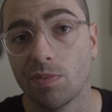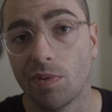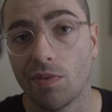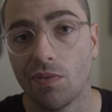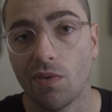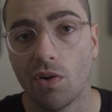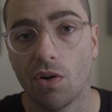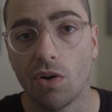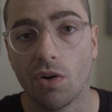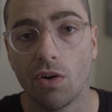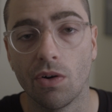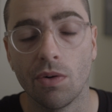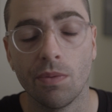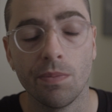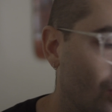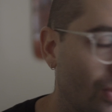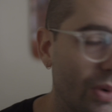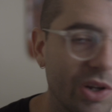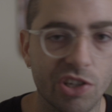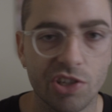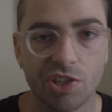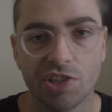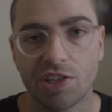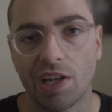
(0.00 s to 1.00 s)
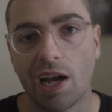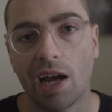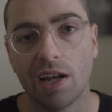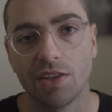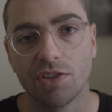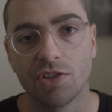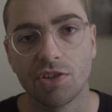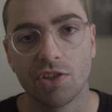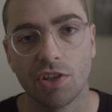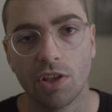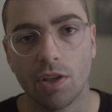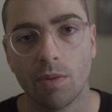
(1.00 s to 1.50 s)
before, which just
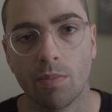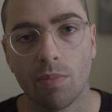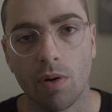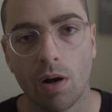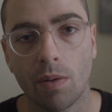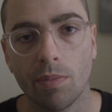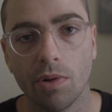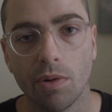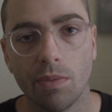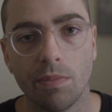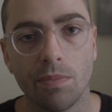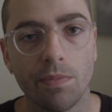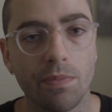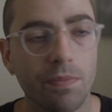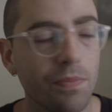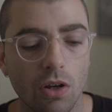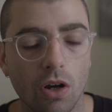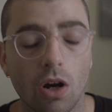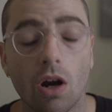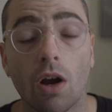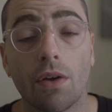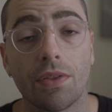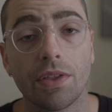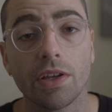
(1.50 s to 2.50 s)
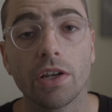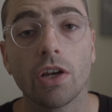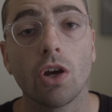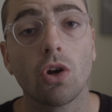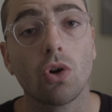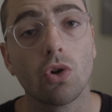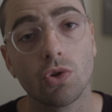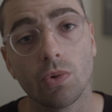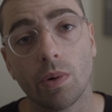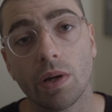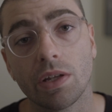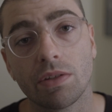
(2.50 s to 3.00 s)
adds to the problem. I think a
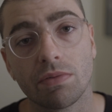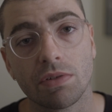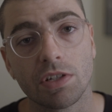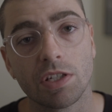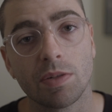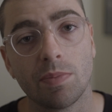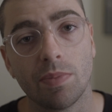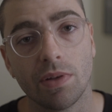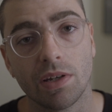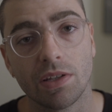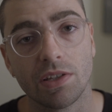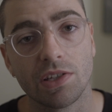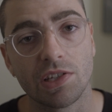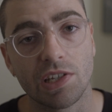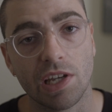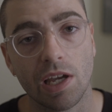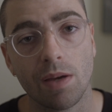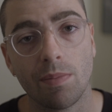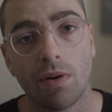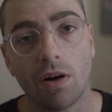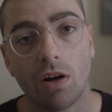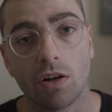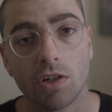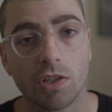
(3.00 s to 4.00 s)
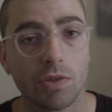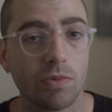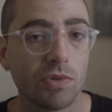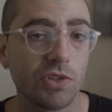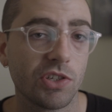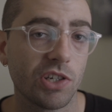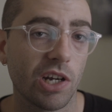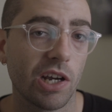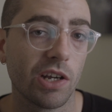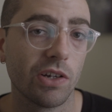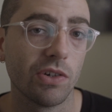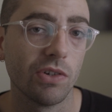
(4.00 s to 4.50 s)
good way to explain a skate park to a
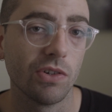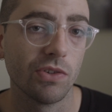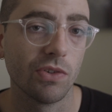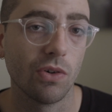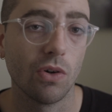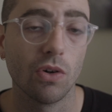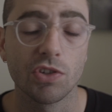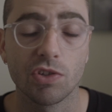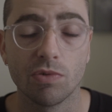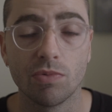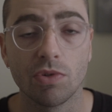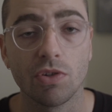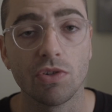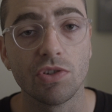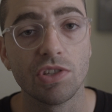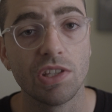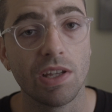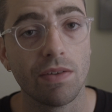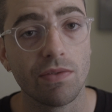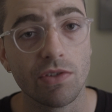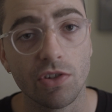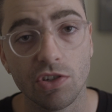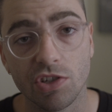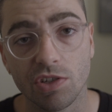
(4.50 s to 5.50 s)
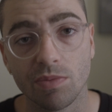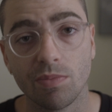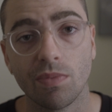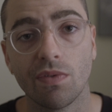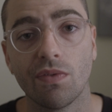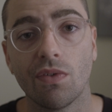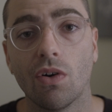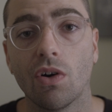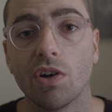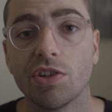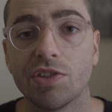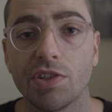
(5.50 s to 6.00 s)
child or someone who's never used them
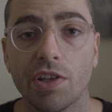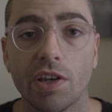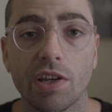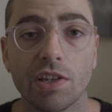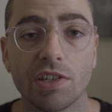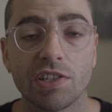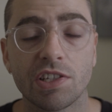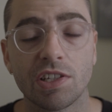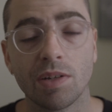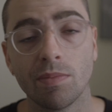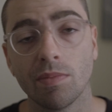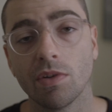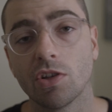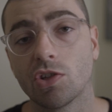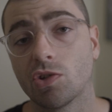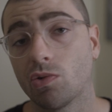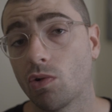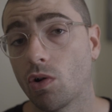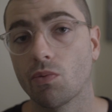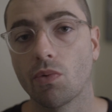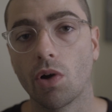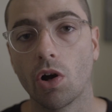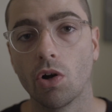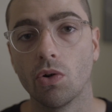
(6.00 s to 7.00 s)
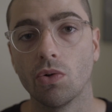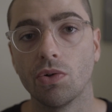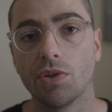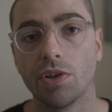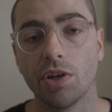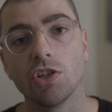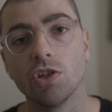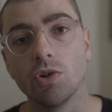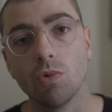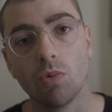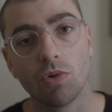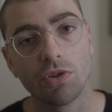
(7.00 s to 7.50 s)
before is that it's similar to a road.
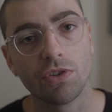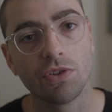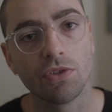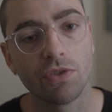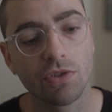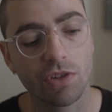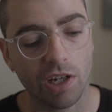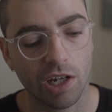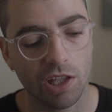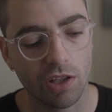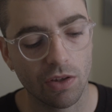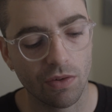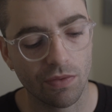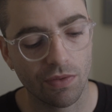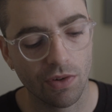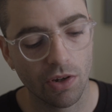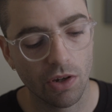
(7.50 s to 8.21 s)
You wouldn't kind of